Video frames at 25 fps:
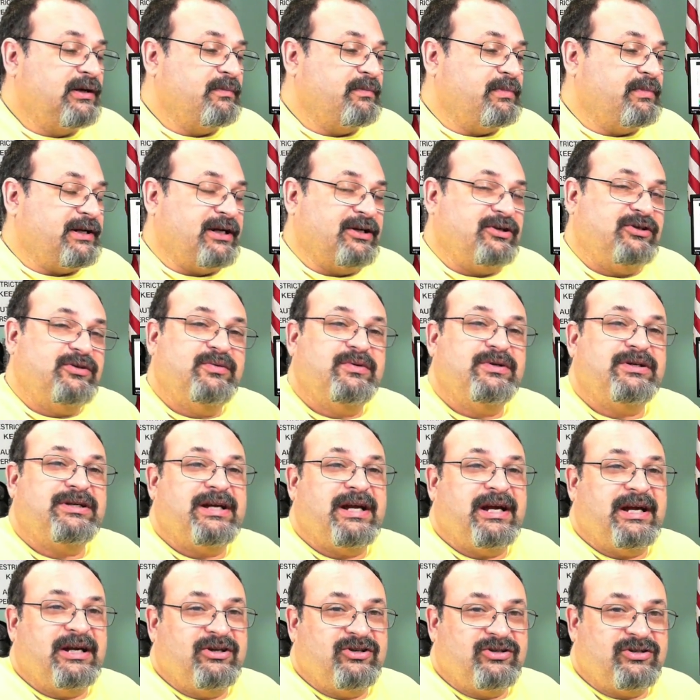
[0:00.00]
But I do
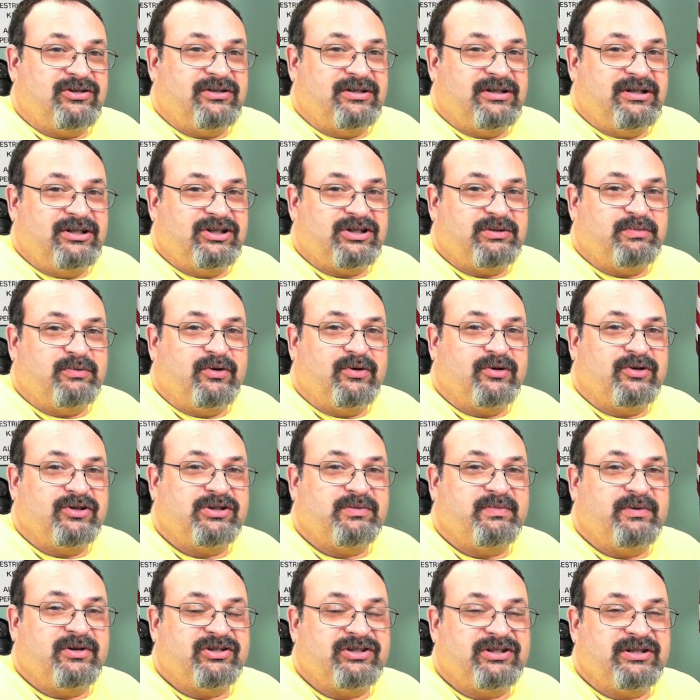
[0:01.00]
occasionally smoke,
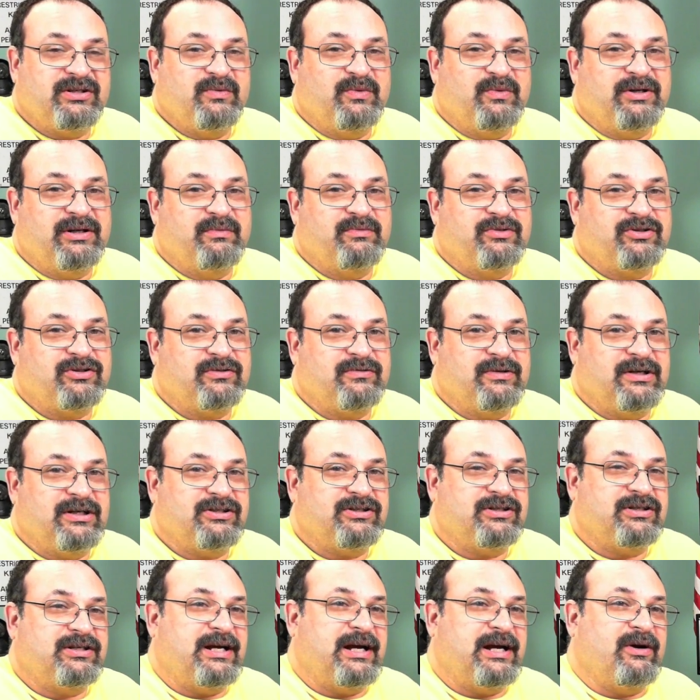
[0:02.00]
especially when I'm
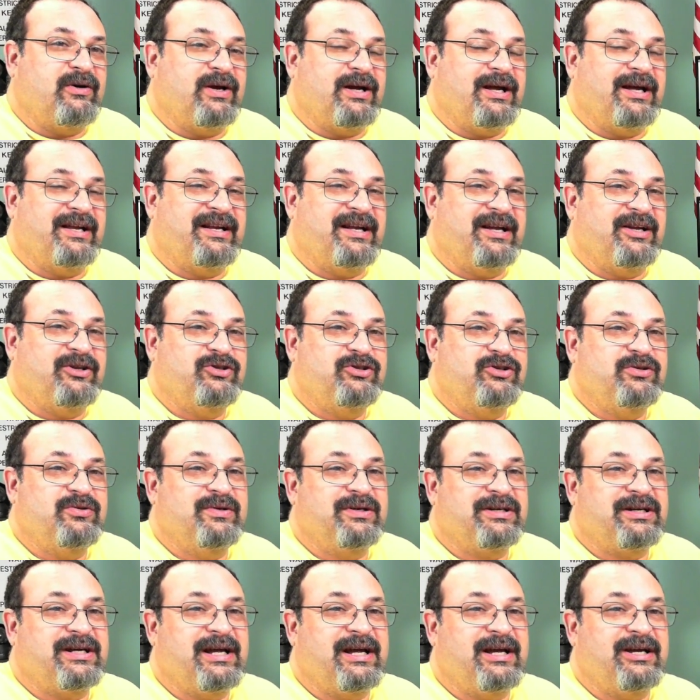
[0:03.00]
stressed out, and I
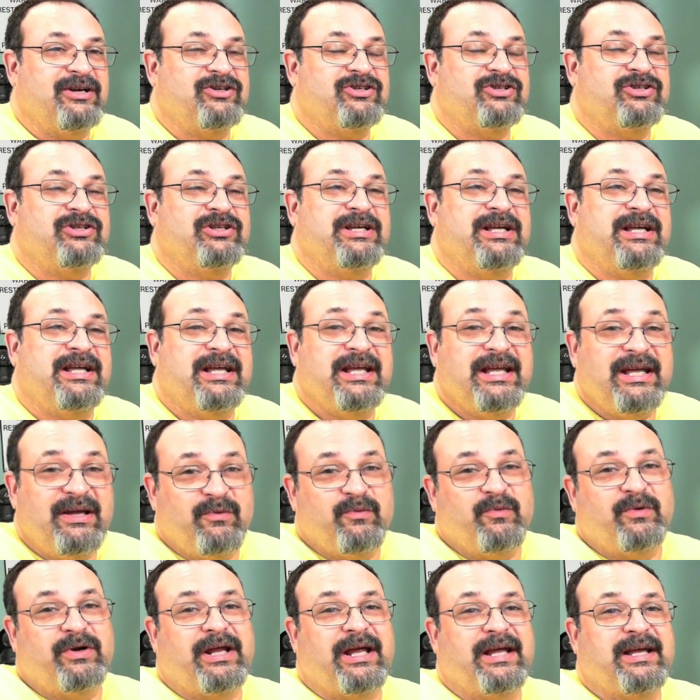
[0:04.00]
do occasionally
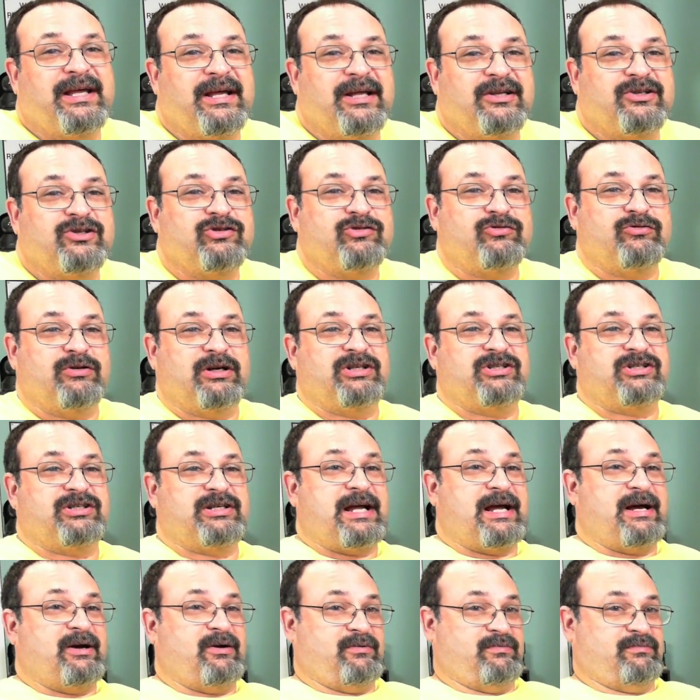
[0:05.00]
eat when I get stressed
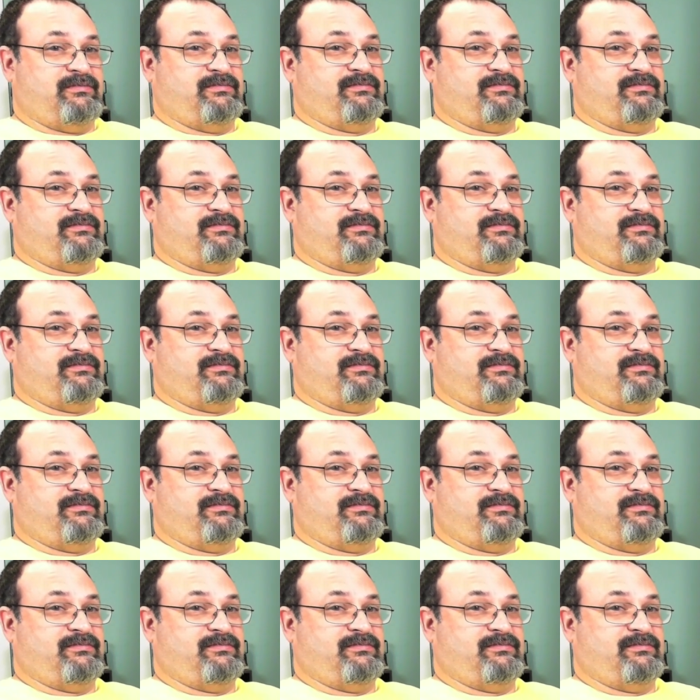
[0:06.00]
out.